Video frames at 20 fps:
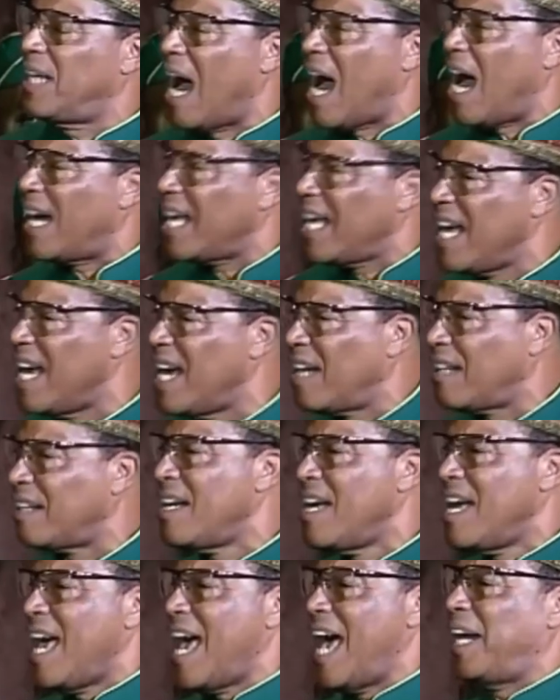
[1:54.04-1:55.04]
are in
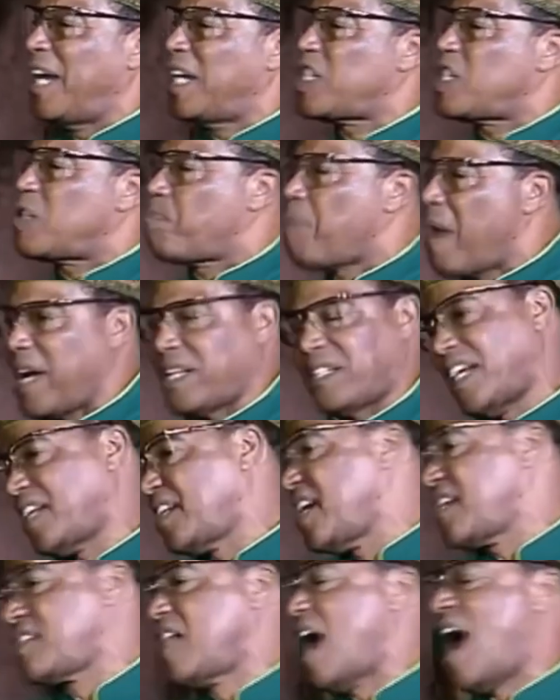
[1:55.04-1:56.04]
and expect that
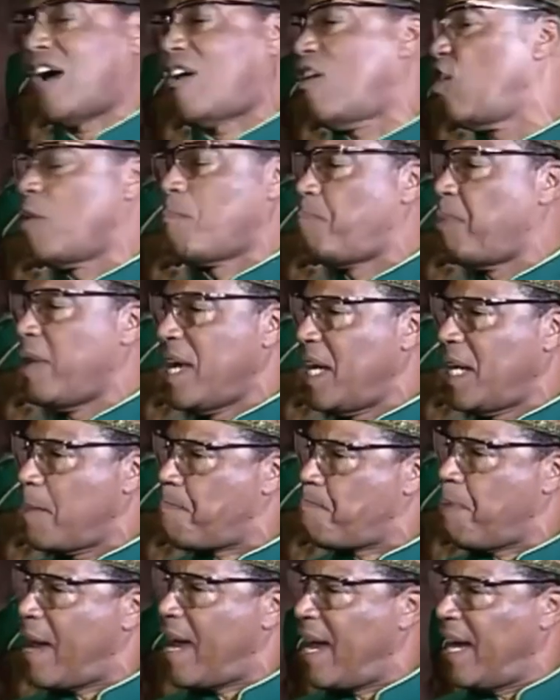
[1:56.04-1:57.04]
there's not going to be any
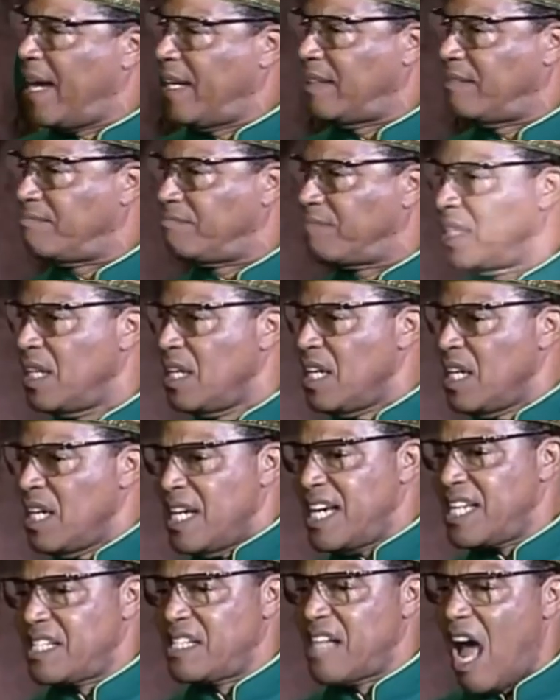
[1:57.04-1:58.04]
pain?
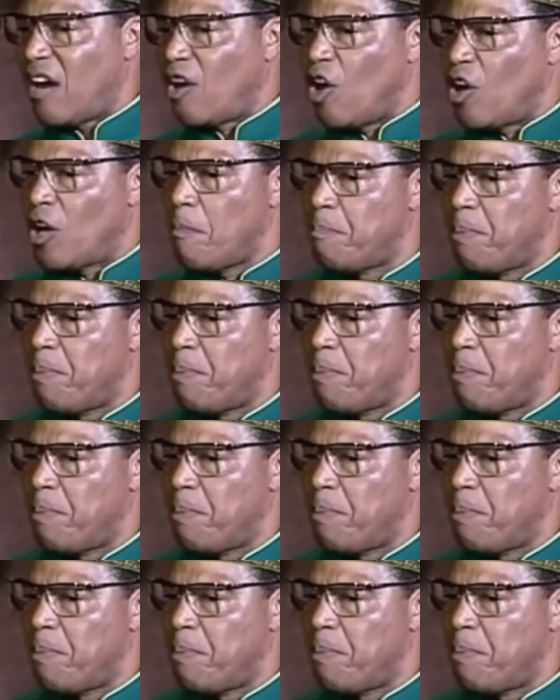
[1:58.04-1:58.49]
There's not going to